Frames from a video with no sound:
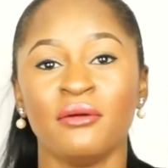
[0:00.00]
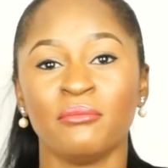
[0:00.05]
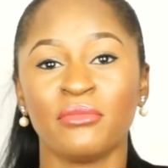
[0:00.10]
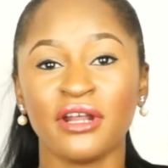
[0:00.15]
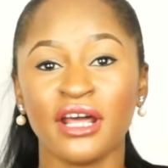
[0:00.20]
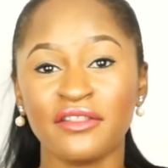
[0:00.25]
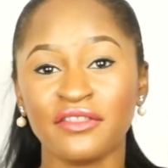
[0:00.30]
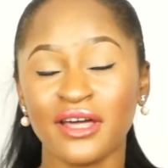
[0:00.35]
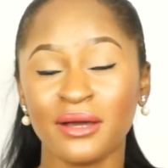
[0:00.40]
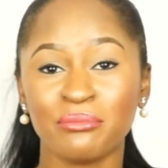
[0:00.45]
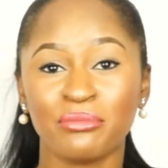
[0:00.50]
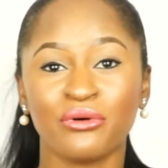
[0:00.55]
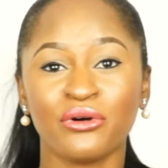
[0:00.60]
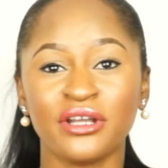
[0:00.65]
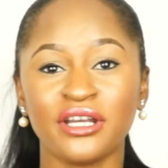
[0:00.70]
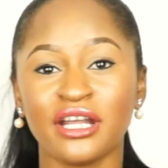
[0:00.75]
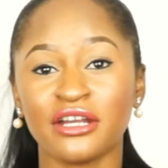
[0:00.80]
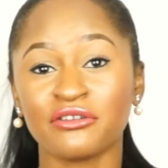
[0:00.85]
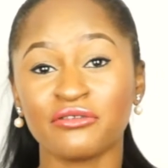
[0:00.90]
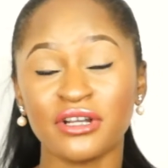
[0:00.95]
But at that
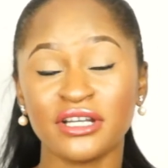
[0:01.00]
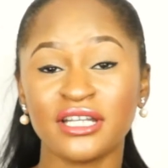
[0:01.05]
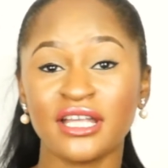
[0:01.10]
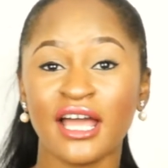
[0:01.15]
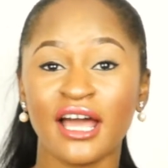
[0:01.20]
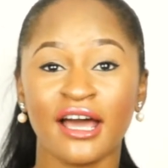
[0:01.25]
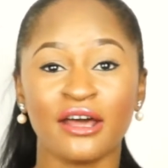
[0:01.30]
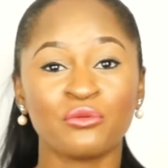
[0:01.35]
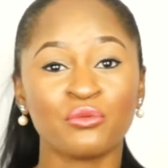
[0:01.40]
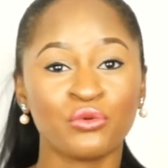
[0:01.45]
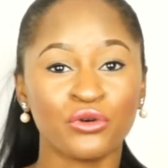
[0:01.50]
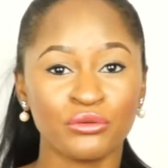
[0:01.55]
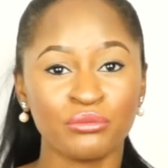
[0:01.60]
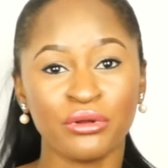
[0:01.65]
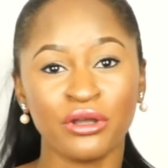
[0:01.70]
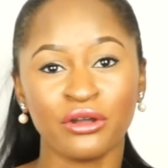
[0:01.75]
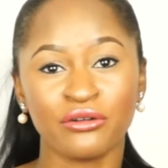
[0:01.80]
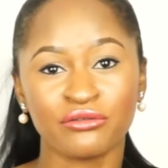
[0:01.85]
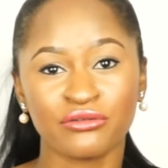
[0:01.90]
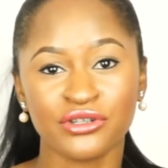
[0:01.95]
point, I already had one
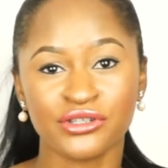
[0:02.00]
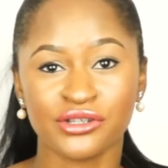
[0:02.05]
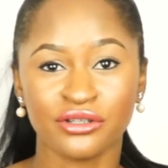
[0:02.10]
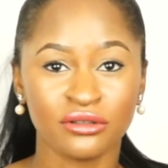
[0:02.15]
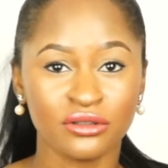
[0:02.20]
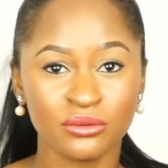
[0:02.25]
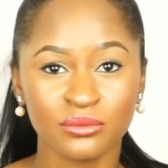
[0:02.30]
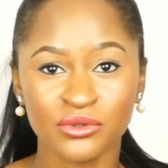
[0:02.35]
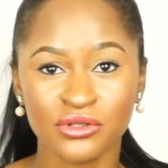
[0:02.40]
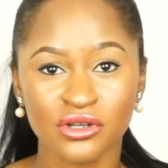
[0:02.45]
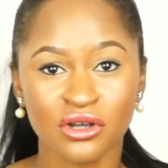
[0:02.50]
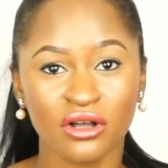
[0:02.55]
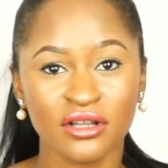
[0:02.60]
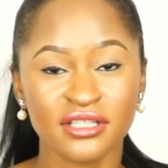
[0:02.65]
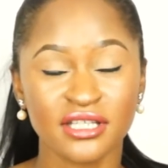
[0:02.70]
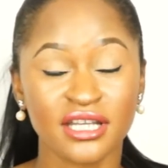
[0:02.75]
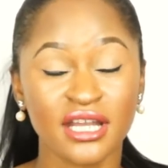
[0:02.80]
pair of Christian Louboutins,